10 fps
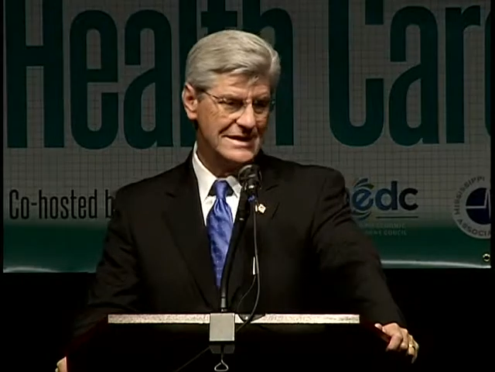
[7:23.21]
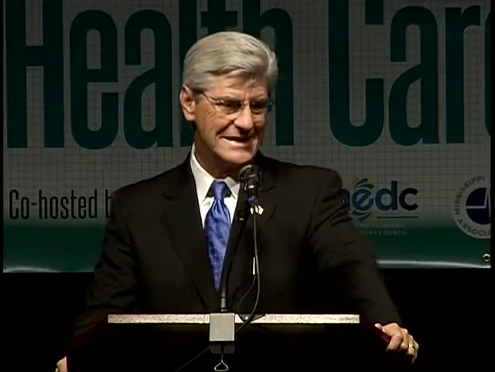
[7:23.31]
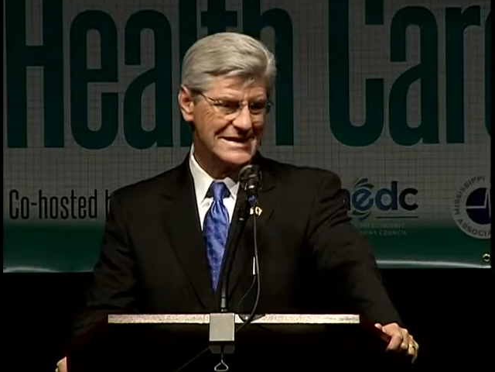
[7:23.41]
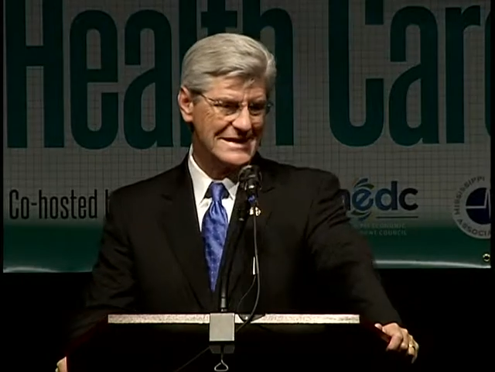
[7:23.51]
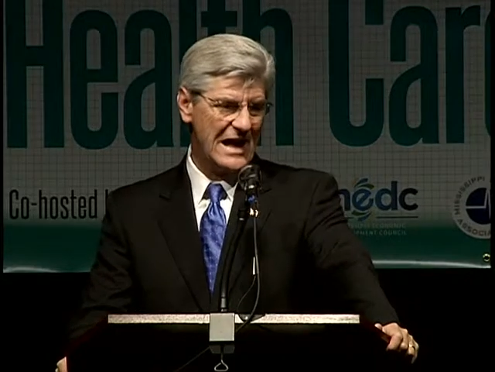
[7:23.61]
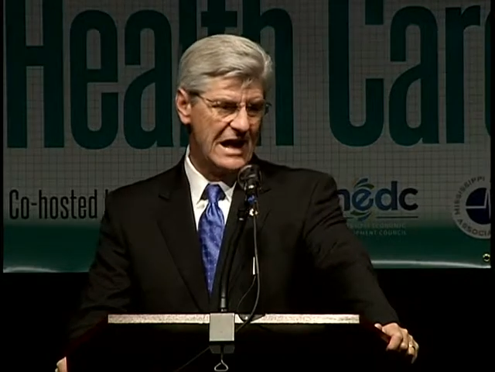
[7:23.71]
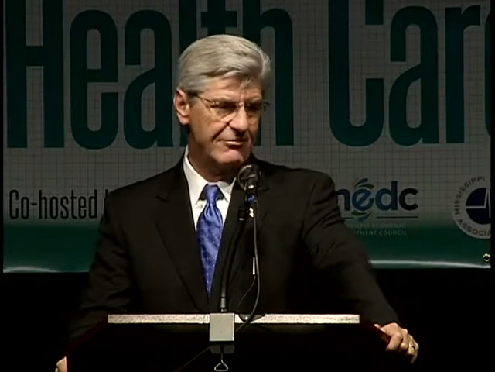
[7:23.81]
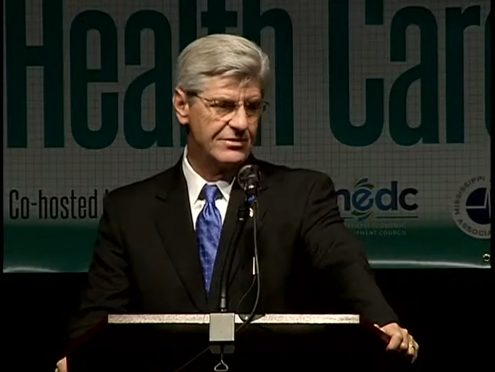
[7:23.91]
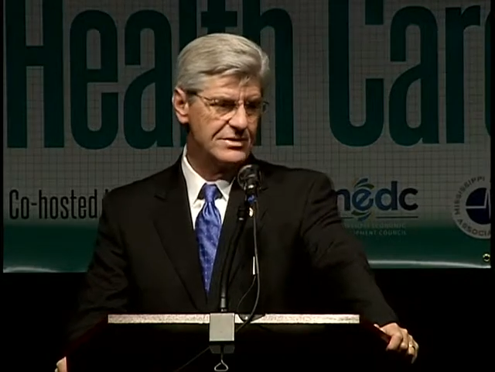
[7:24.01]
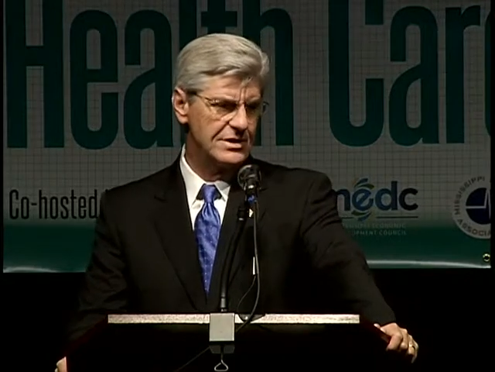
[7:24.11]
his
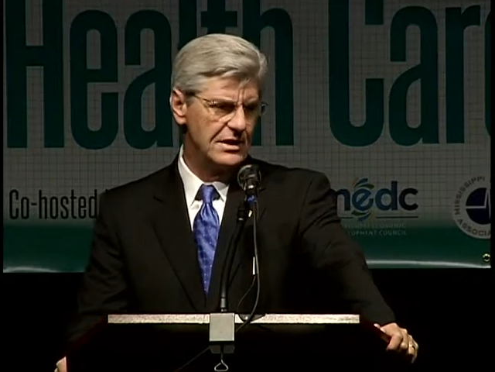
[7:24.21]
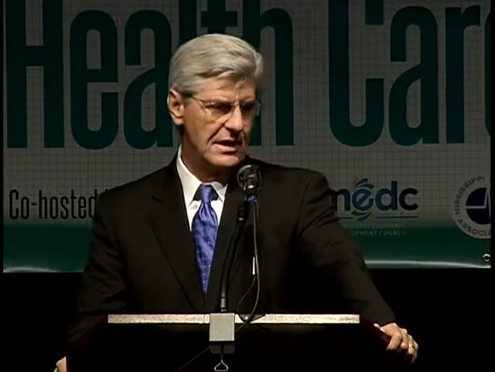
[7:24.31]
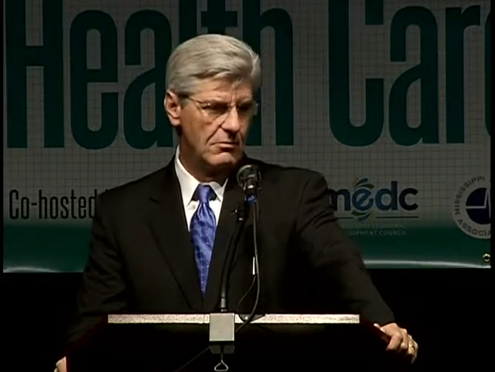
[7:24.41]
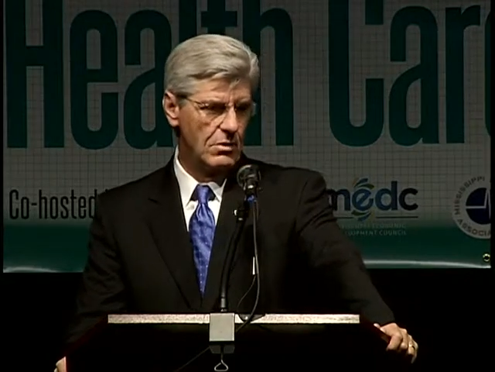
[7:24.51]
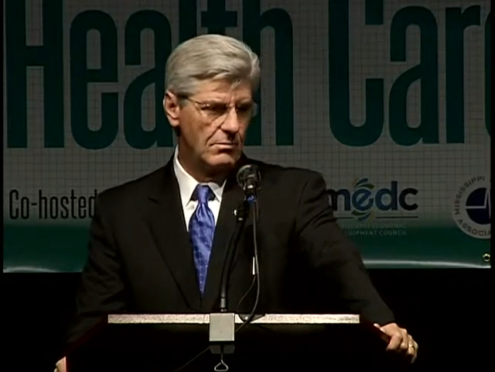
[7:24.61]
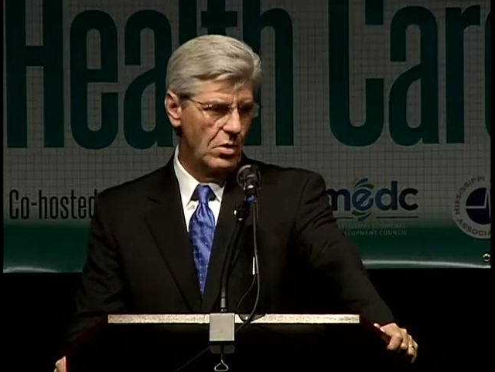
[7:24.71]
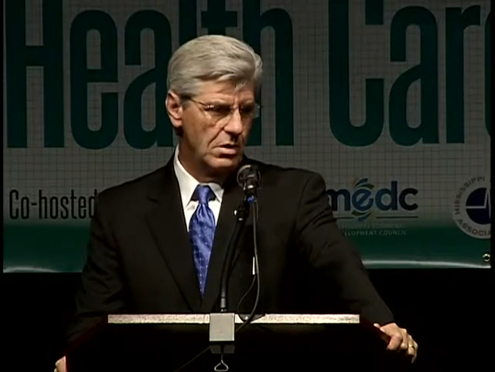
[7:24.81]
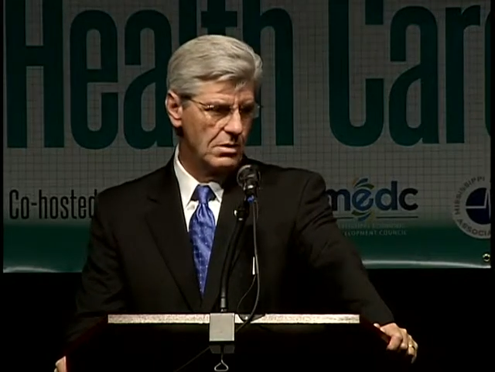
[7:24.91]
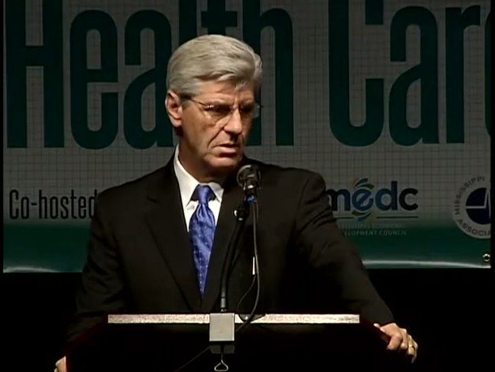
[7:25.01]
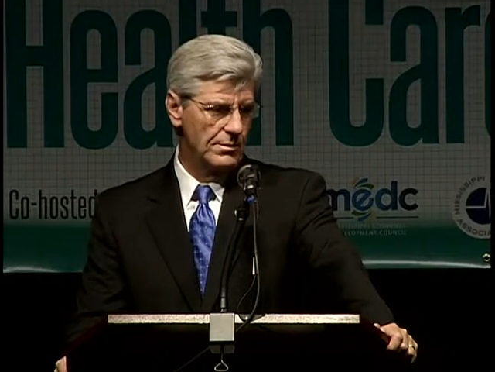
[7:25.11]
staff and seeing that
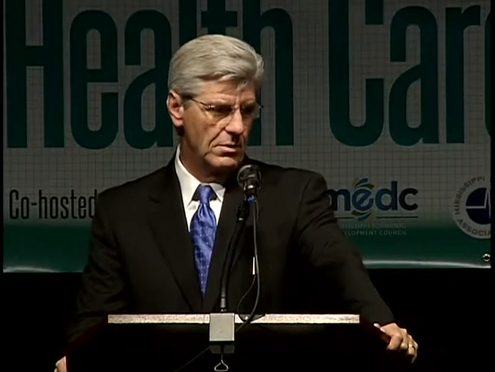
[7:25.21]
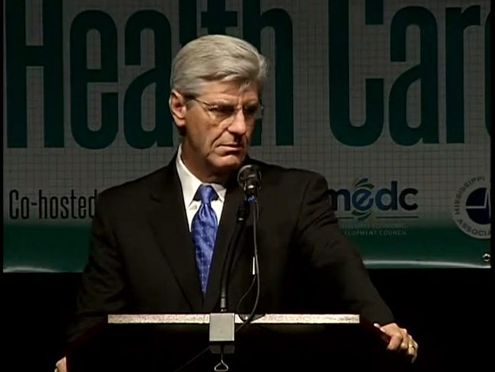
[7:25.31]
remarkable